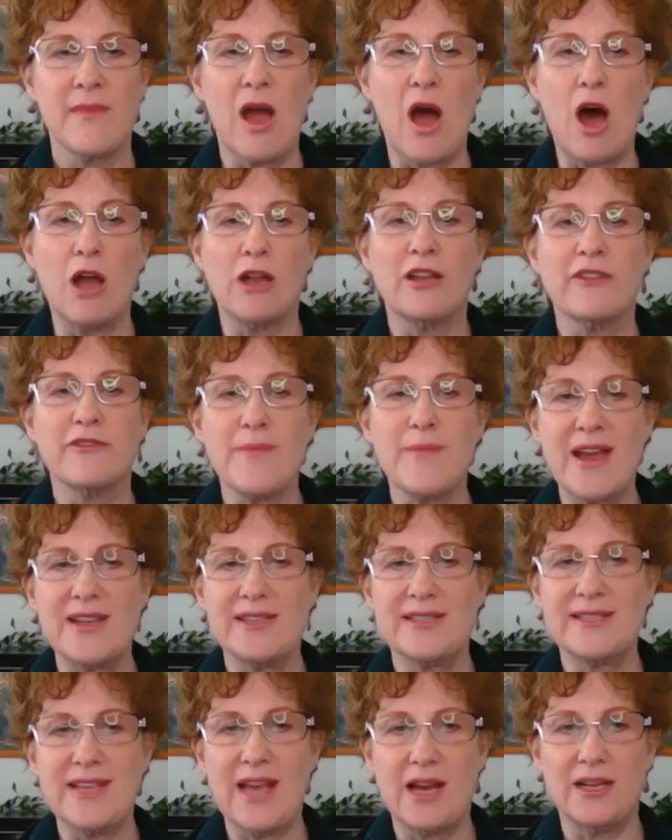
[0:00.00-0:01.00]
All of my
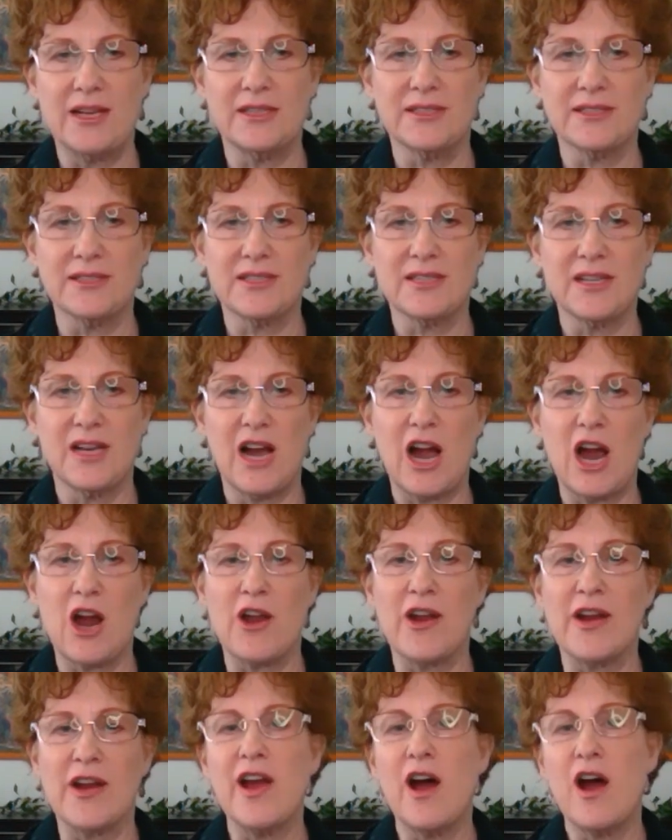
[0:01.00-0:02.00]
cells
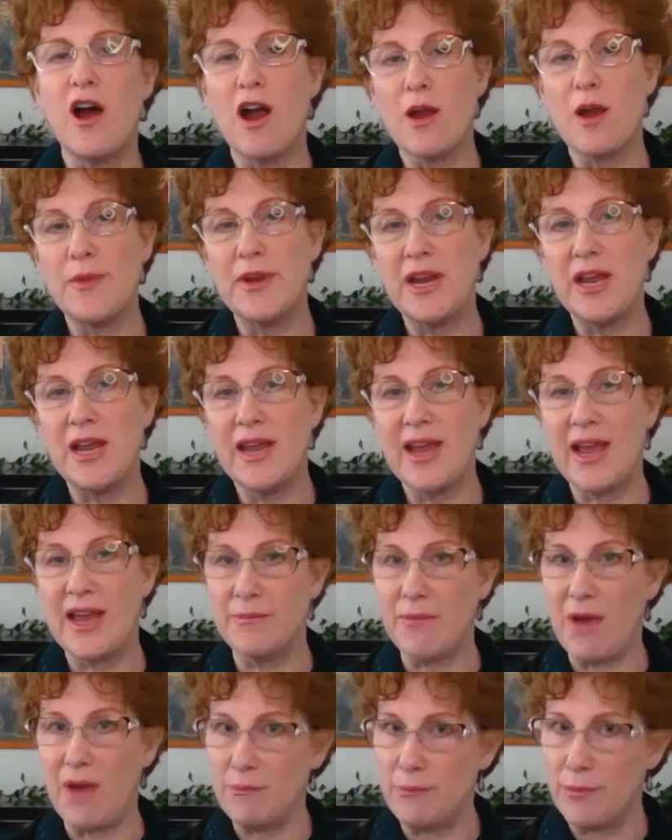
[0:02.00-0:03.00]
are in harmony
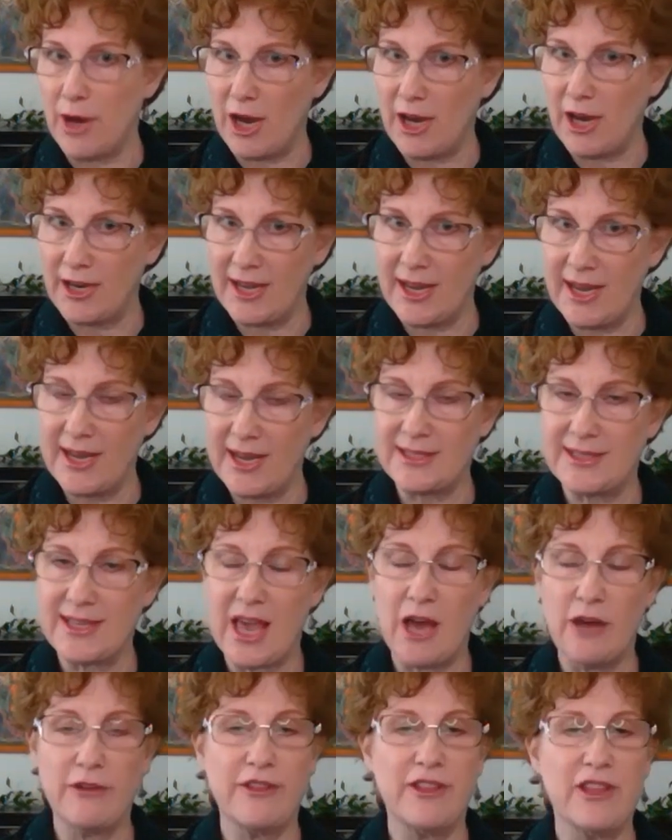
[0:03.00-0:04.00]
and my body is
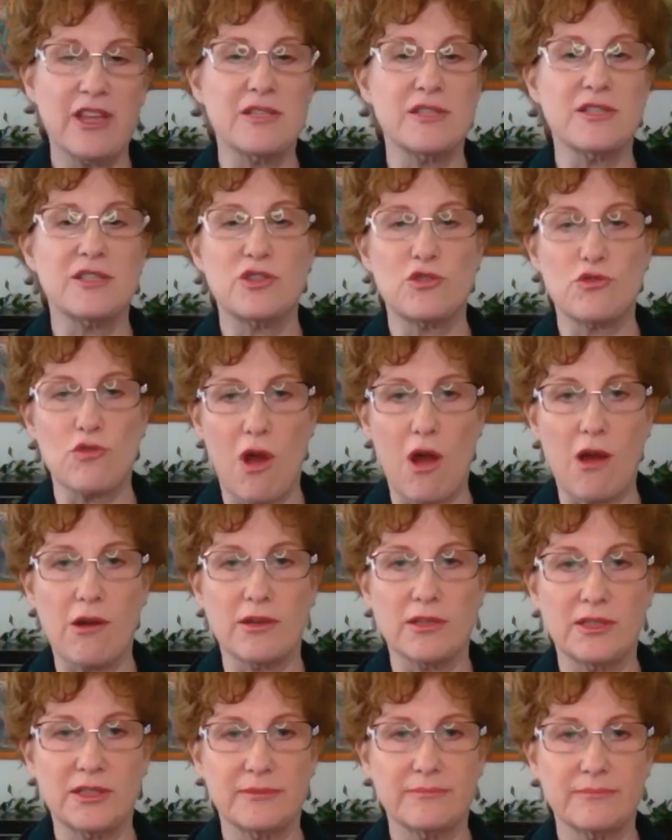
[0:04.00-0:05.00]
healthy and
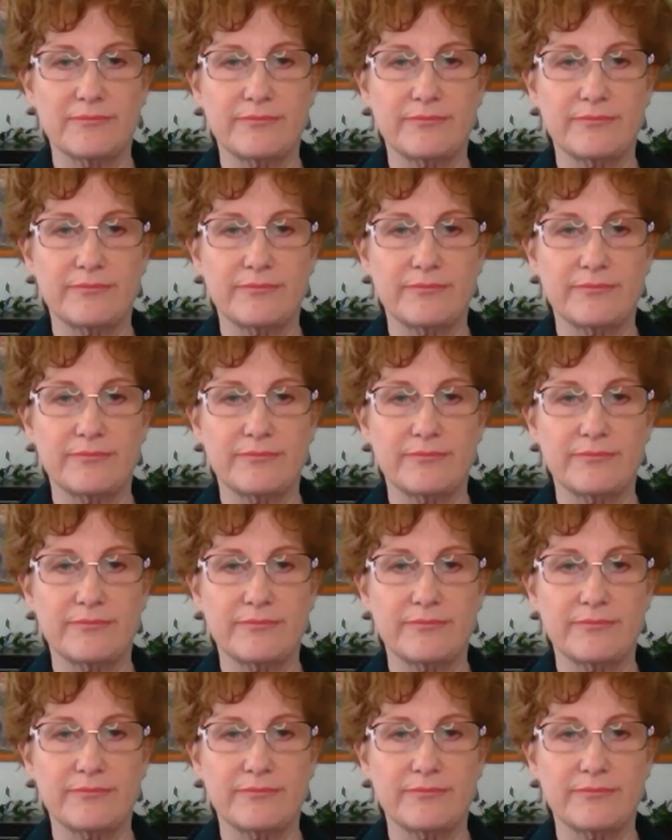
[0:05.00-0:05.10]
strong.